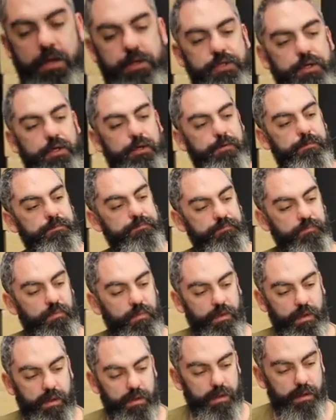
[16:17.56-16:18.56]
So
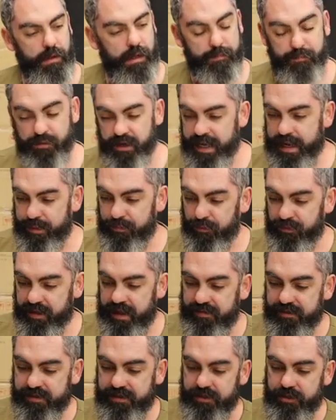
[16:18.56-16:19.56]
I'm pretty happy with
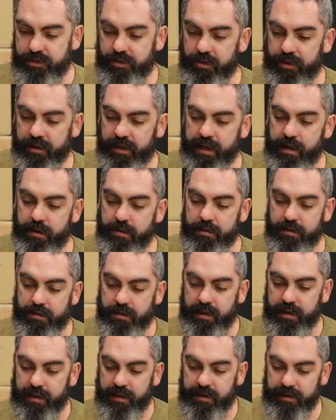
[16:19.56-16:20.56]
how this has turned out.
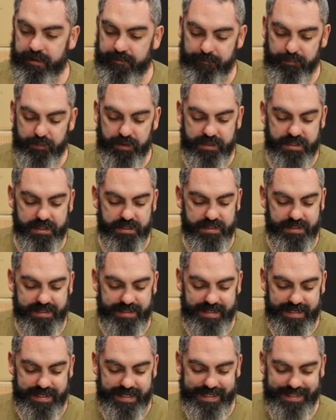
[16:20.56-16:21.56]
This
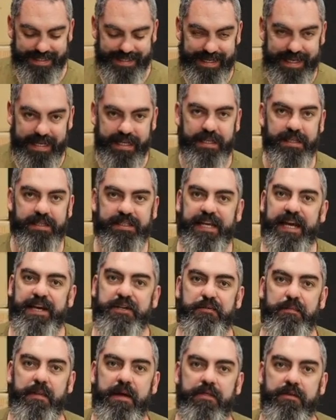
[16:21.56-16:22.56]
is the
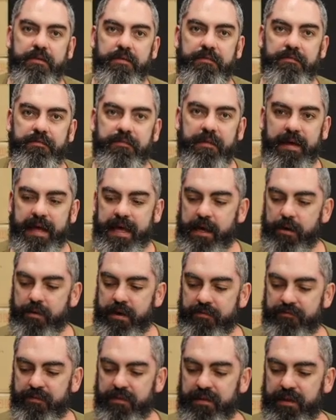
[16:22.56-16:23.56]
exact method of how
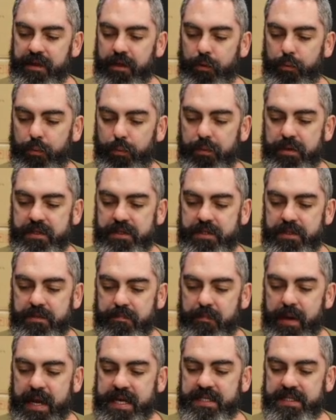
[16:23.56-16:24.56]
everything was
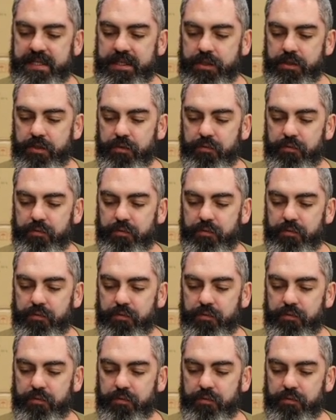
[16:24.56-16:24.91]
painted